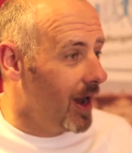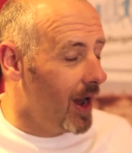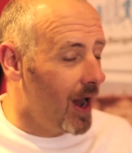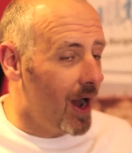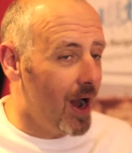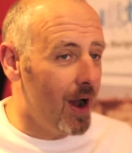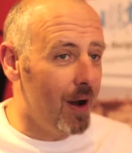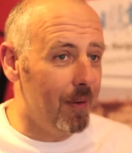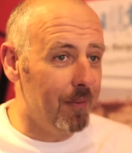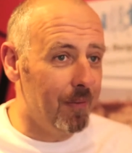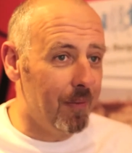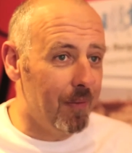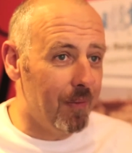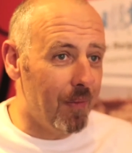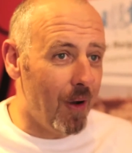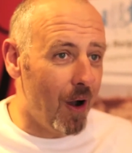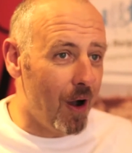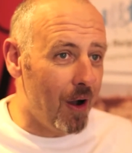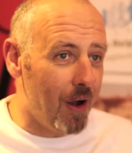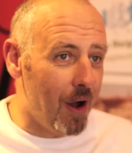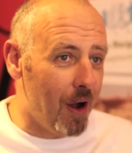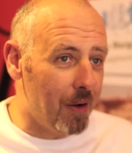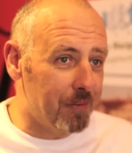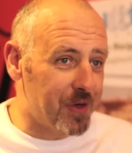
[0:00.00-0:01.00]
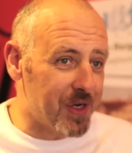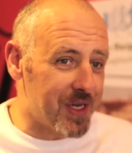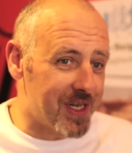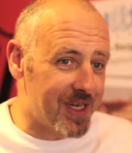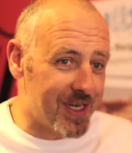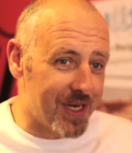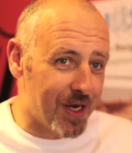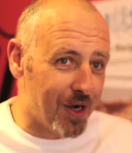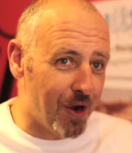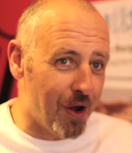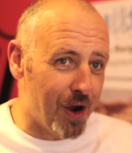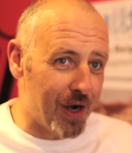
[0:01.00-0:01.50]
I'm just
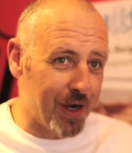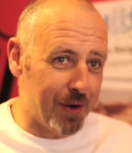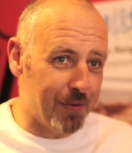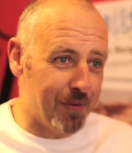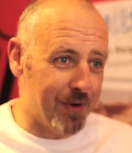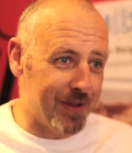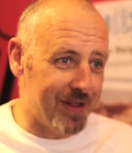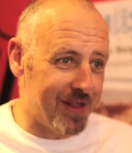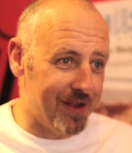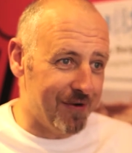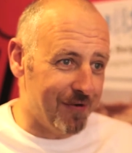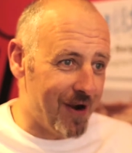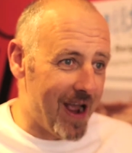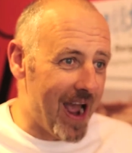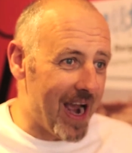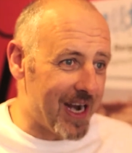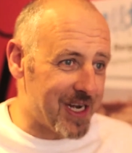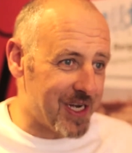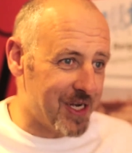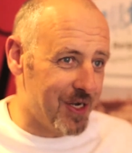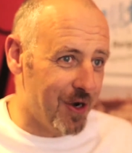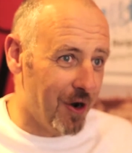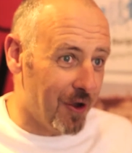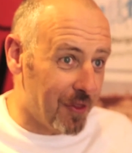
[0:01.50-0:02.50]
delighted with the reaction.